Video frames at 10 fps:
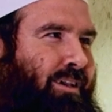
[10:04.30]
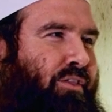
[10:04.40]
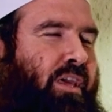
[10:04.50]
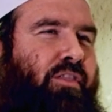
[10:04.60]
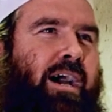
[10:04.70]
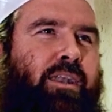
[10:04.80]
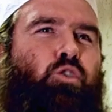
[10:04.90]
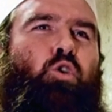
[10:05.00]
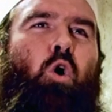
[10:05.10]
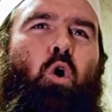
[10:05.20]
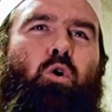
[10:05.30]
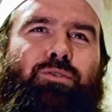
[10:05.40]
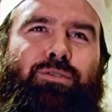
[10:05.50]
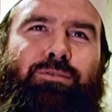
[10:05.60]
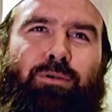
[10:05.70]
The adhan is
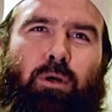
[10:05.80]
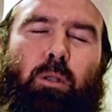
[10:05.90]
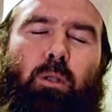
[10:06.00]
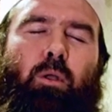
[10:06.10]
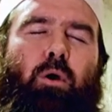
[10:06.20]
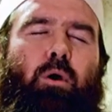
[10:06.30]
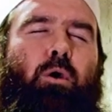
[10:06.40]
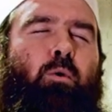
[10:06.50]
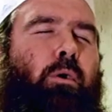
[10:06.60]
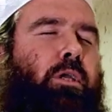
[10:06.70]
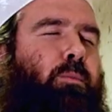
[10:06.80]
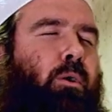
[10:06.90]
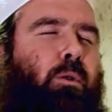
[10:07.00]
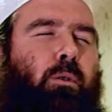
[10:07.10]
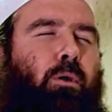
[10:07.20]
called, Allahu Akbar,
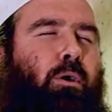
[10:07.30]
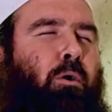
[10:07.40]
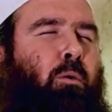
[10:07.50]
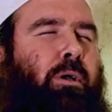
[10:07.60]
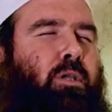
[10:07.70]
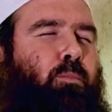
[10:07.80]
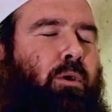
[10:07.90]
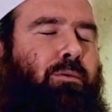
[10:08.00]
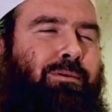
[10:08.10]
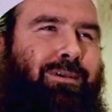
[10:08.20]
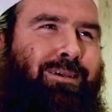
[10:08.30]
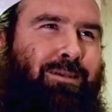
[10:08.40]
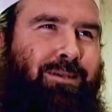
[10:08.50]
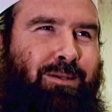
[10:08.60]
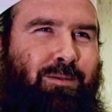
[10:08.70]
Allahu Akbar,
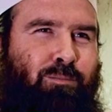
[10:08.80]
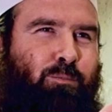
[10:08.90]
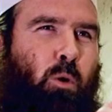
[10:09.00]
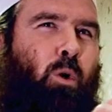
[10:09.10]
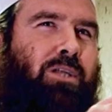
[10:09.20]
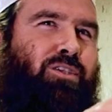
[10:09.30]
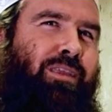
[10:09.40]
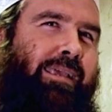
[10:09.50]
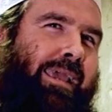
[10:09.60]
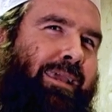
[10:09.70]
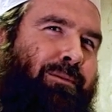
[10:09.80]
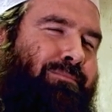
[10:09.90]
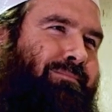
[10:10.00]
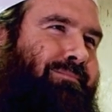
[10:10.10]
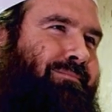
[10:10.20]
but watching the game,
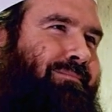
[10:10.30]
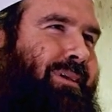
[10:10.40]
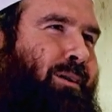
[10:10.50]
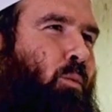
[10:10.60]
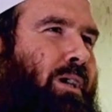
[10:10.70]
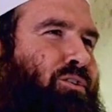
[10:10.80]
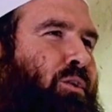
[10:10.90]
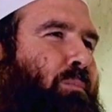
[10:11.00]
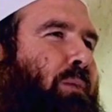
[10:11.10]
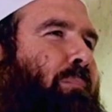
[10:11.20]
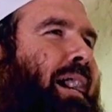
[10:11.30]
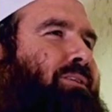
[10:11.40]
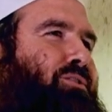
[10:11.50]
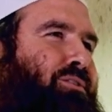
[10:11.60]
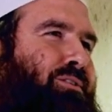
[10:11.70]
watching the big
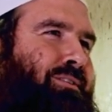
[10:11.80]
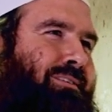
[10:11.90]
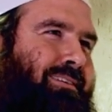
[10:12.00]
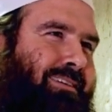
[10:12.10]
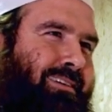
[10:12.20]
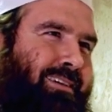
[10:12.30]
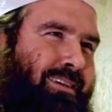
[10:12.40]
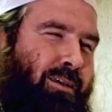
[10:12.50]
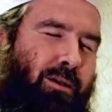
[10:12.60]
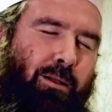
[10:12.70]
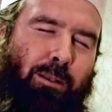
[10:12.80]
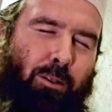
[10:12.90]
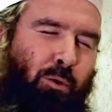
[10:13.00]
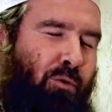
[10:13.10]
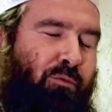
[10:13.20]
match.
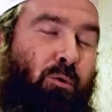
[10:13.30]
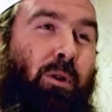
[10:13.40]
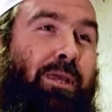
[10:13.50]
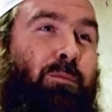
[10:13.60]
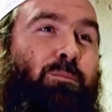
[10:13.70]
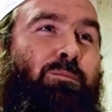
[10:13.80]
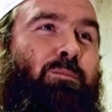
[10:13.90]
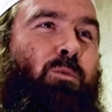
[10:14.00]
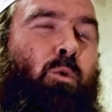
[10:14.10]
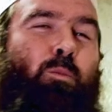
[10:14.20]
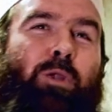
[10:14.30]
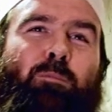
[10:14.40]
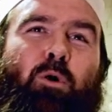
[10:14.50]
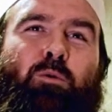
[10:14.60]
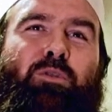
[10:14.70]
Allahu Ghafur Rahim. We'll pray
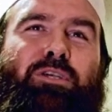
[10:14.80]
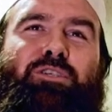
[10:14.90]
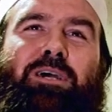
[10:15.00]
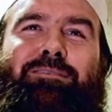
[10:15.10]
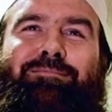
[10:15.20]
Maghrib with Isha.